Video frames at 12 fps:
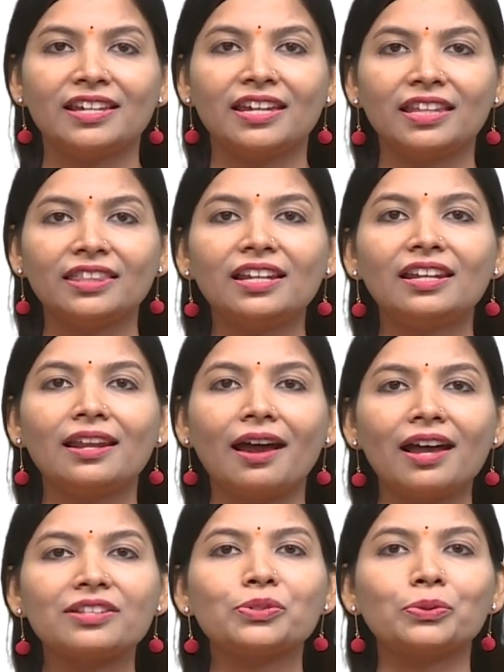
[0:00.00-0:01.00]
In the
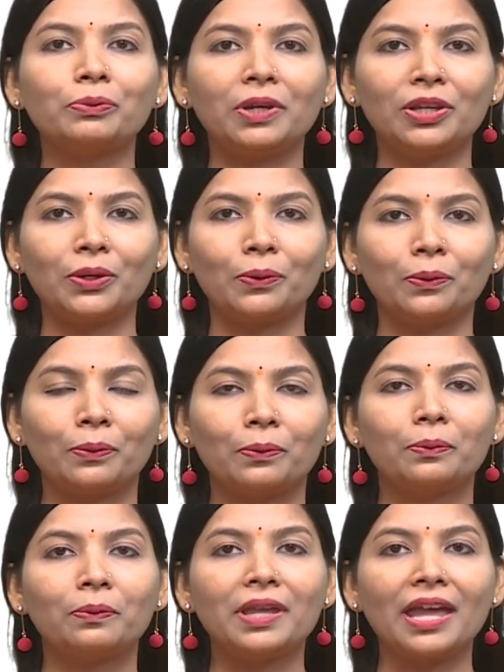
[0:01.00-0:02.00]
last video,
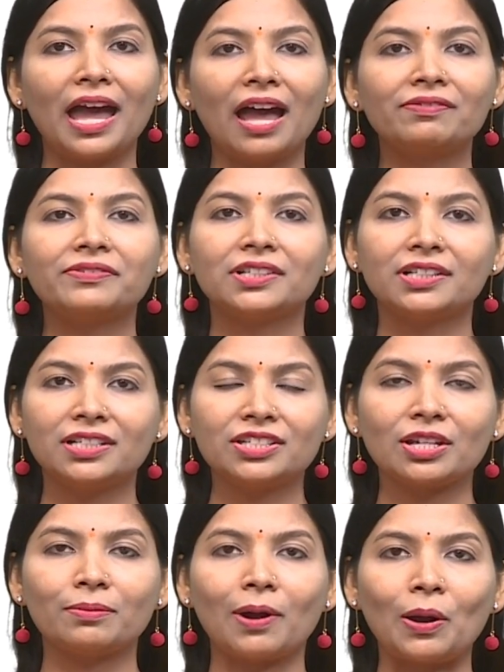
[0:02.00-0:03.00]
we have learnt
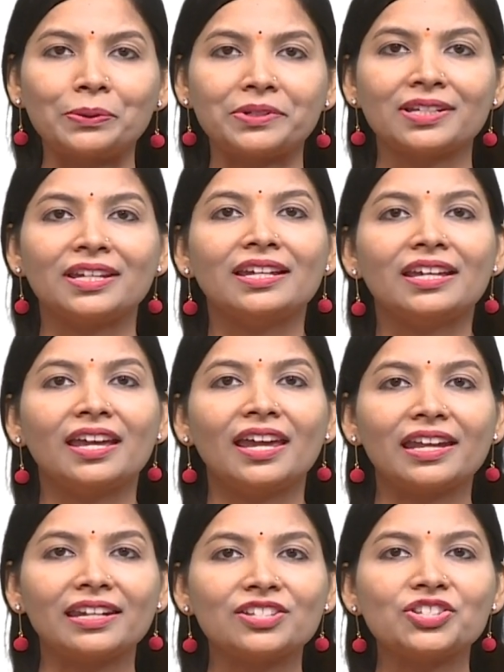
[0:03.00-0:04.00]
about
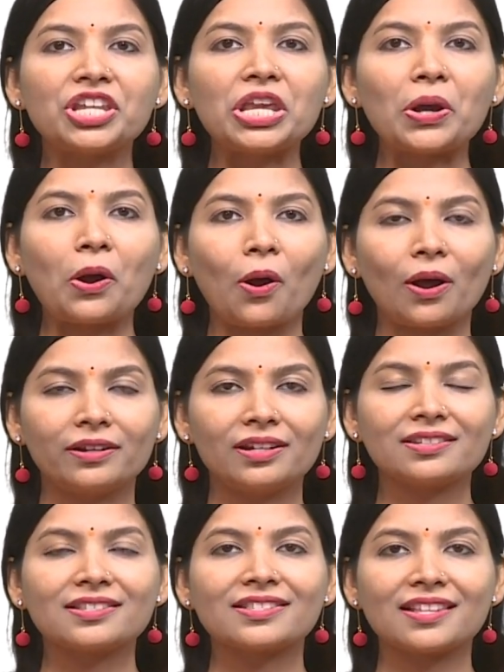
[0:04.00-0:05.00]
energy
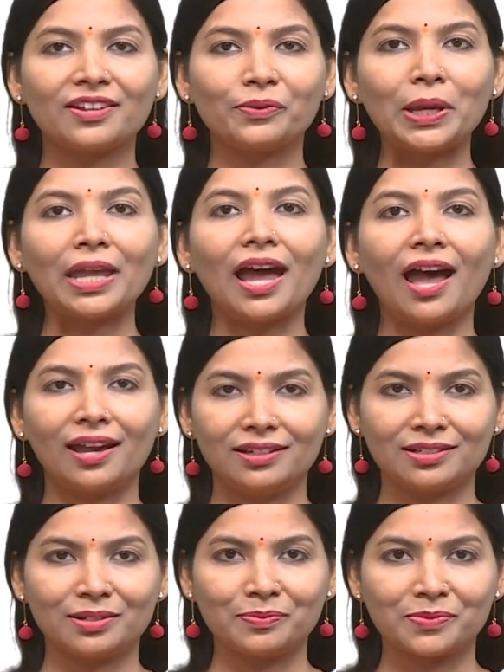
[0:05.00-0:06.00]
audit survey
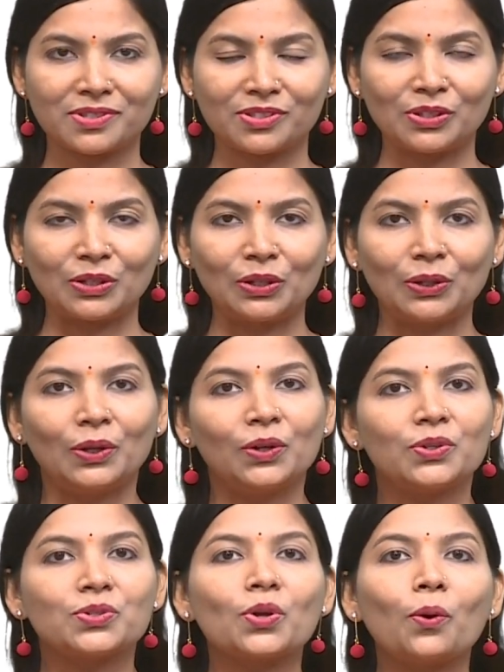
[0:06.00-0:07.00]
items.
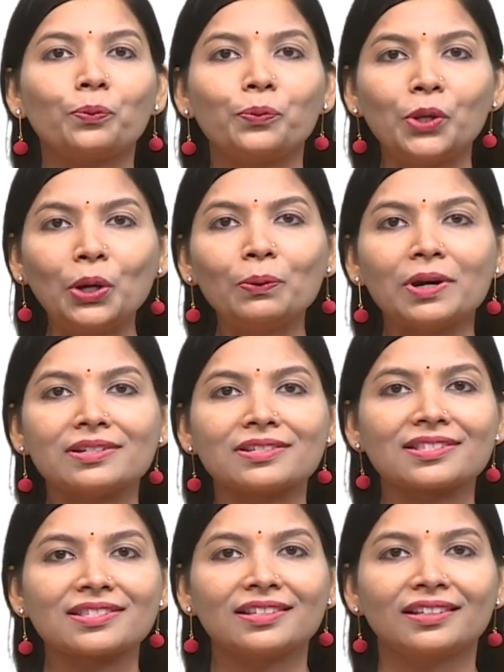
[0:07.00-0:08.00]
So,
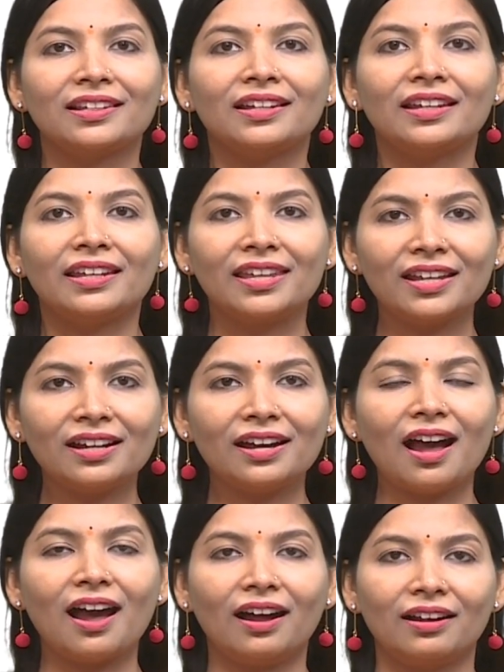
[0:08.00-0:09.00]
viewers, here
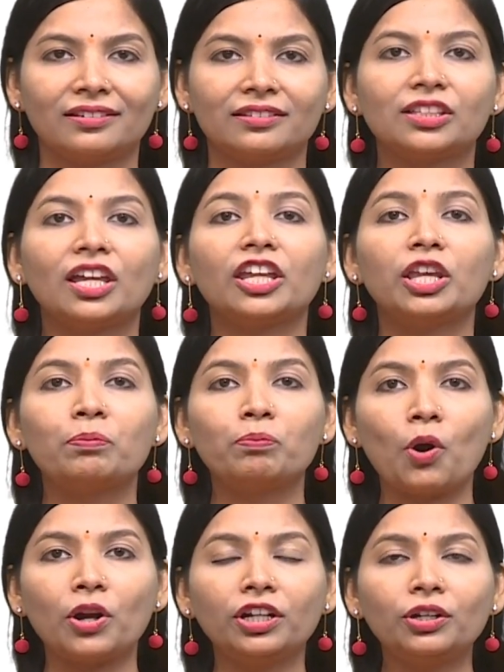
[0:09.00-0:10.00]
are the
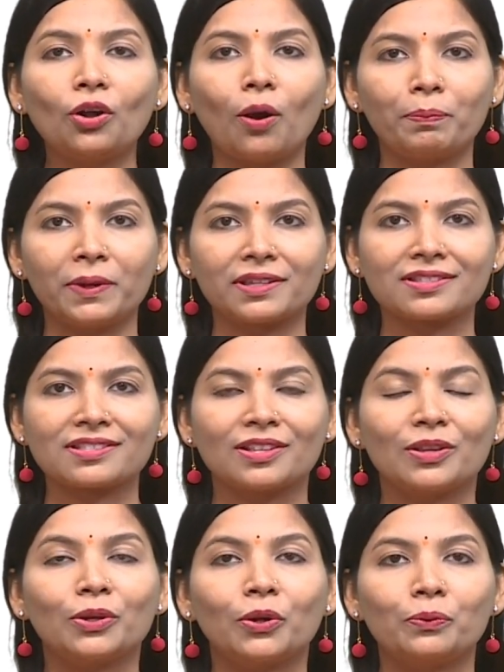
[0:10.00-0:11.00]
important topics
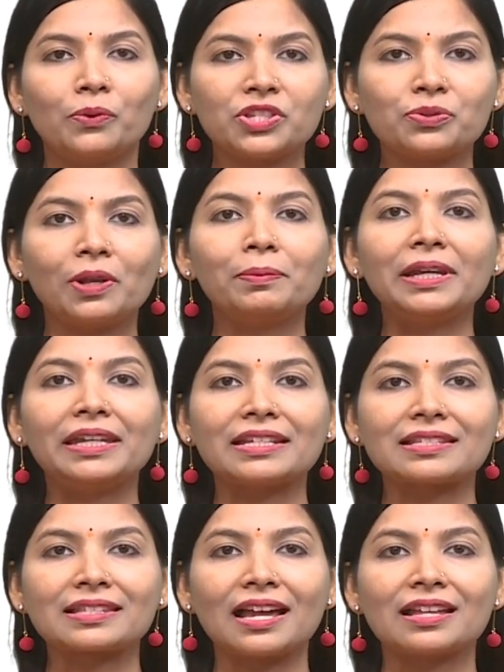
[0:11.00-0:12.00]
which will be
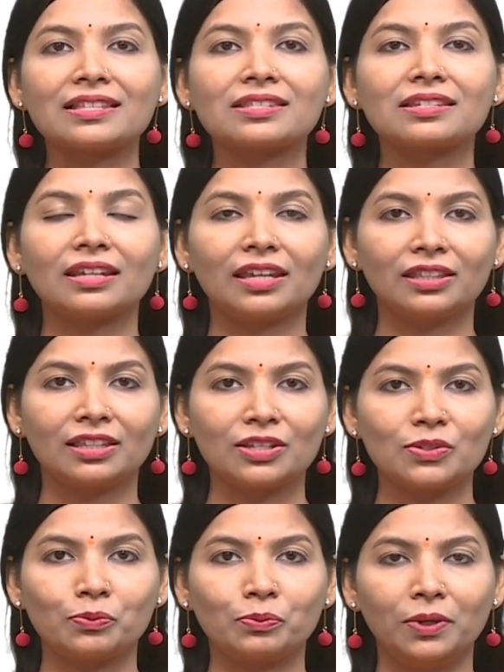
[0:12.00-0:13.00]
discussed in
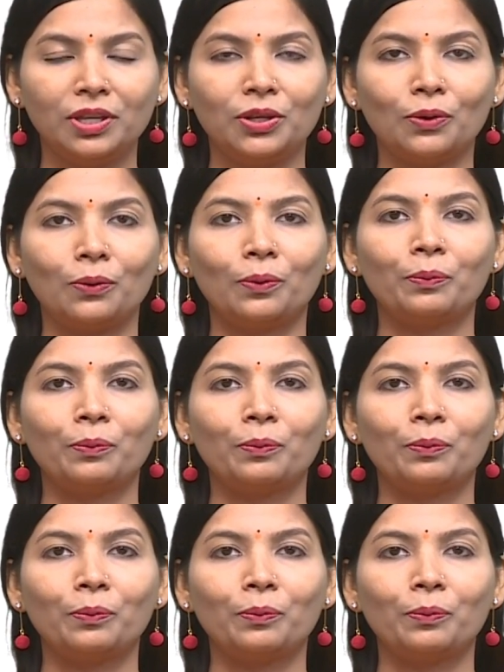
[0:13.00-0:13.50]
this video.